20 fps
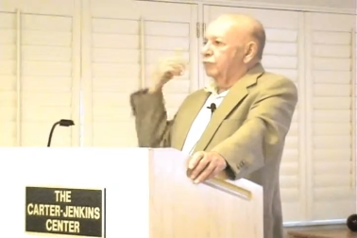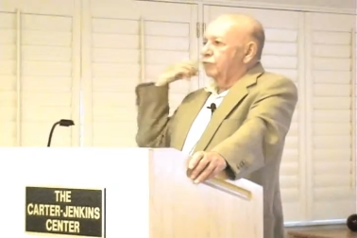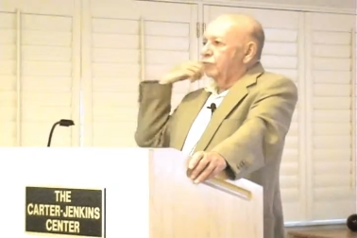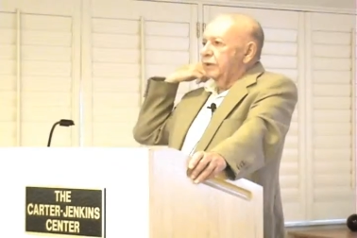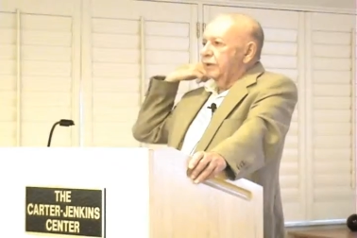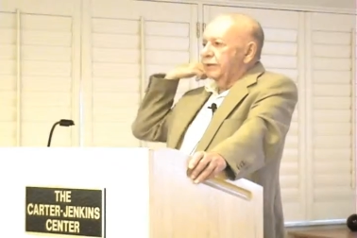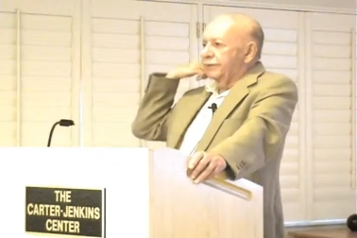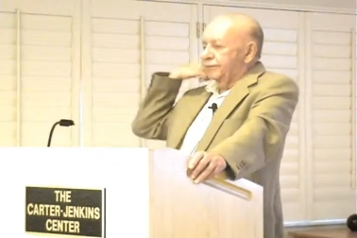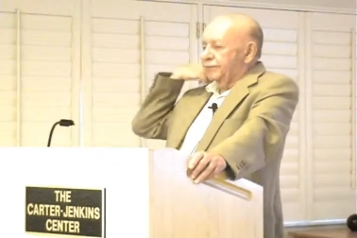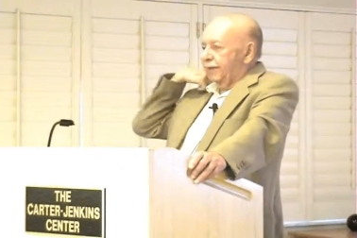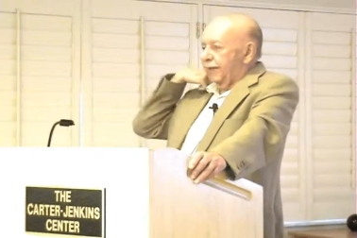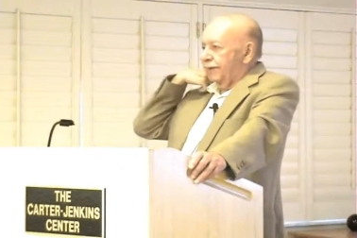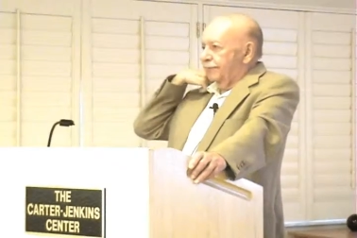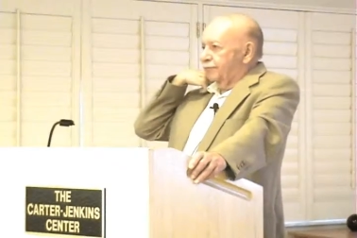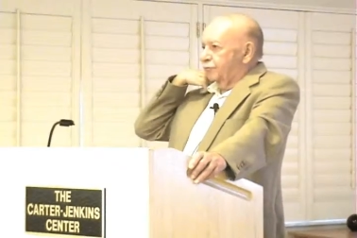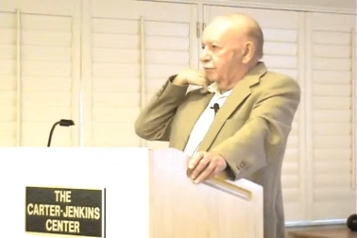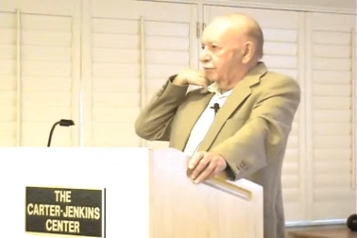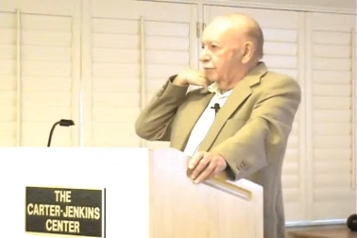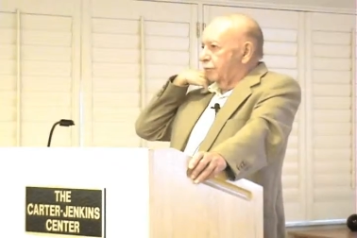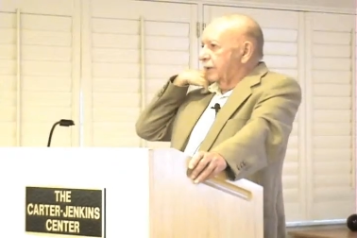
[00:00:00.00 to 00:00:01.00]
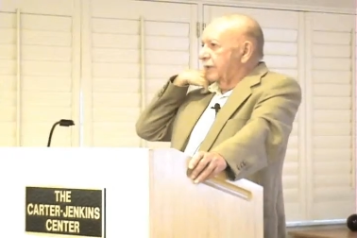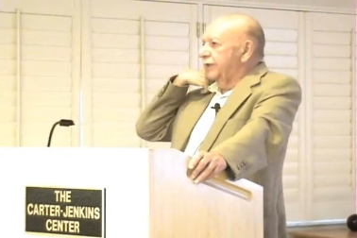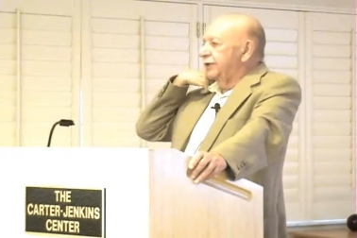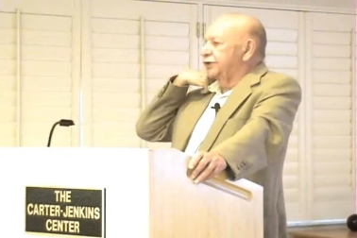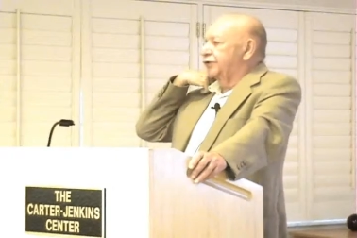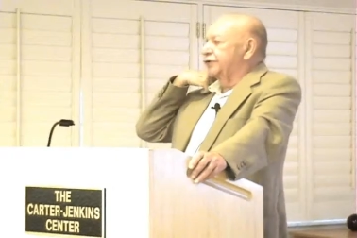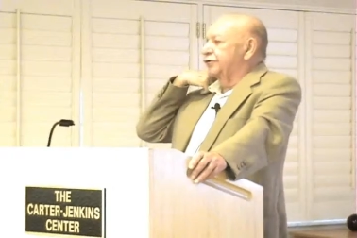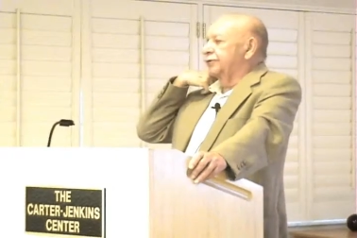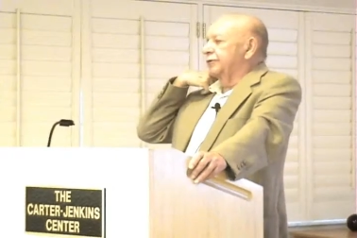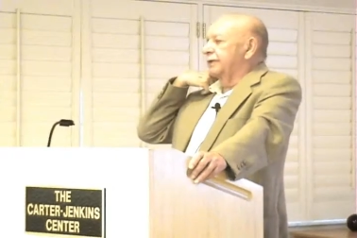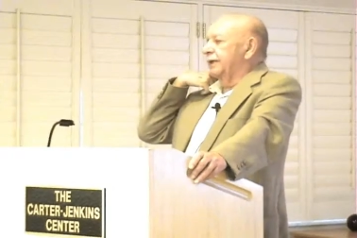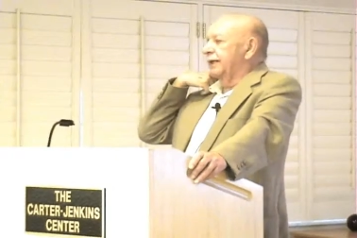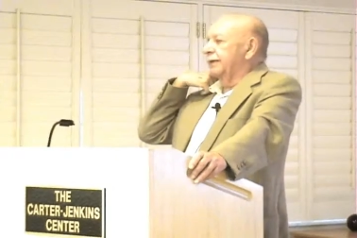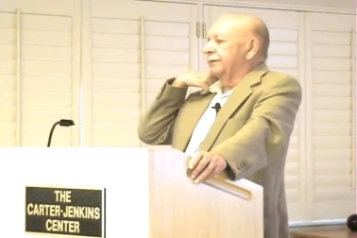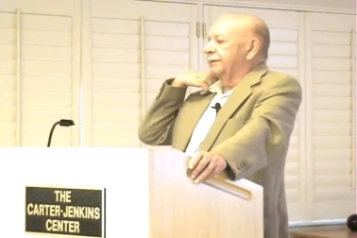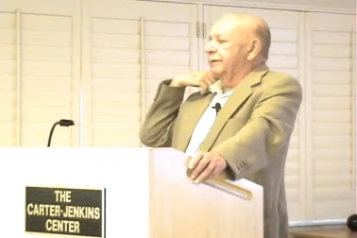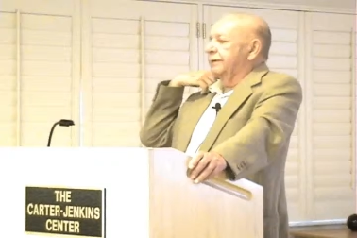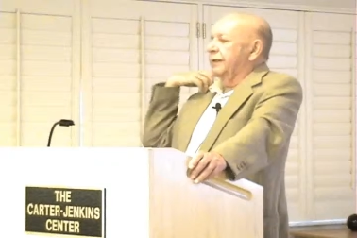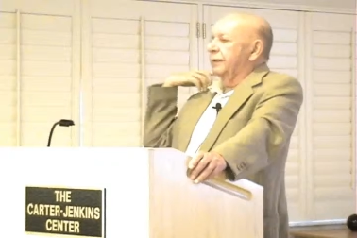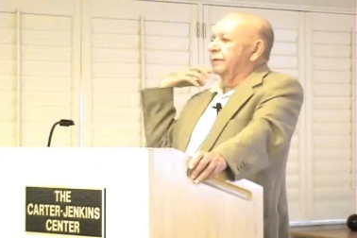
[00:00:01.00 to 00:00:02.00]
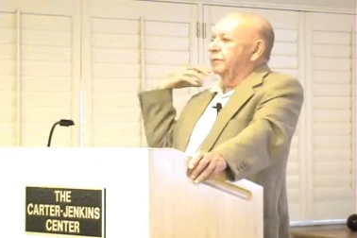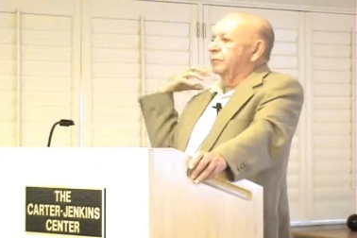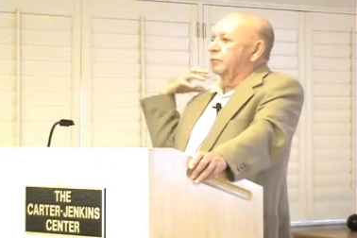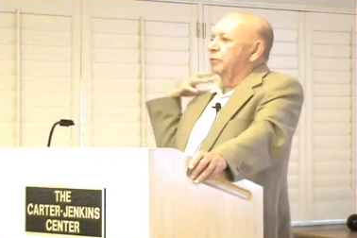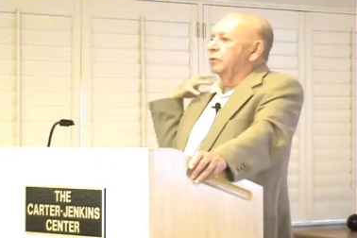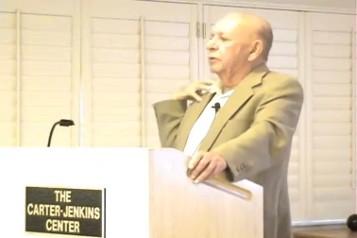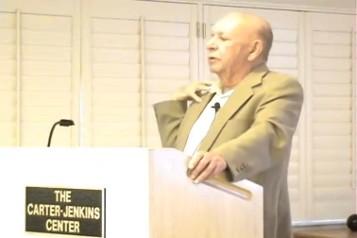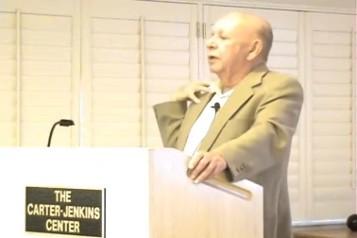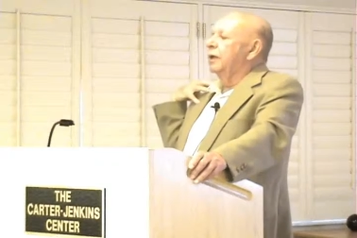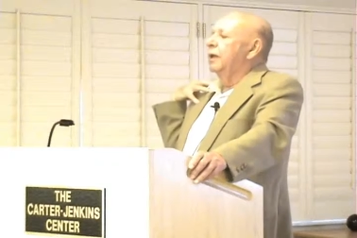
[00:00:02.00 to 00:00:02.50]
waist has reached that level